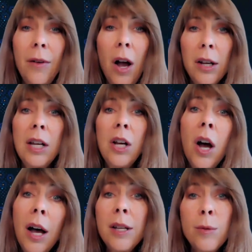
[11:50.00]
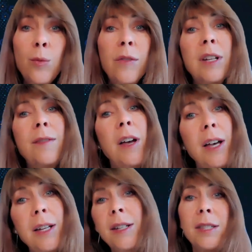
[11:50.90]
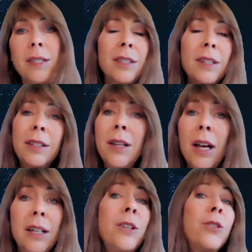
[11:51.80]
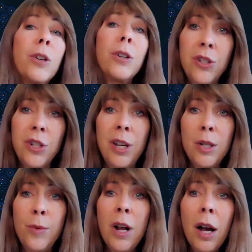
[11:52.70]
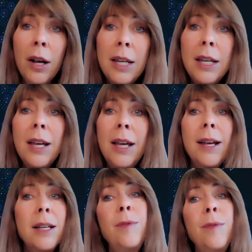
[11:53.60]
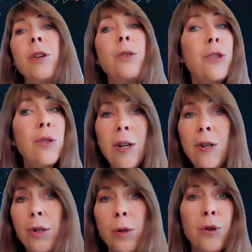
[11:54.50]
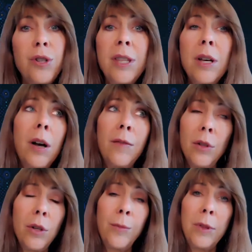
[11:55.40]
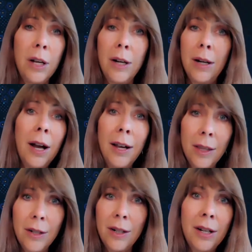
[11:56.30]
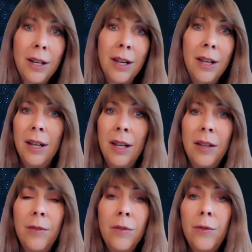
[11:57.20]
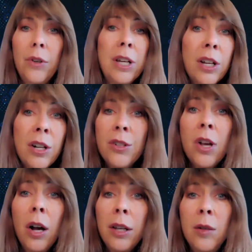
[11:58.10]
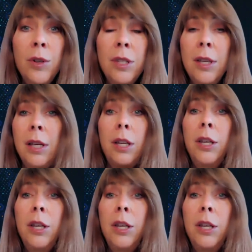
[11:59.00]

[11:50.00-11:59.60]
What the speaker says: AuggieCon is more of an event. It's not an internal change, but Auggie has been no stranger to pushing the envelope there either. And for years, Auggie was a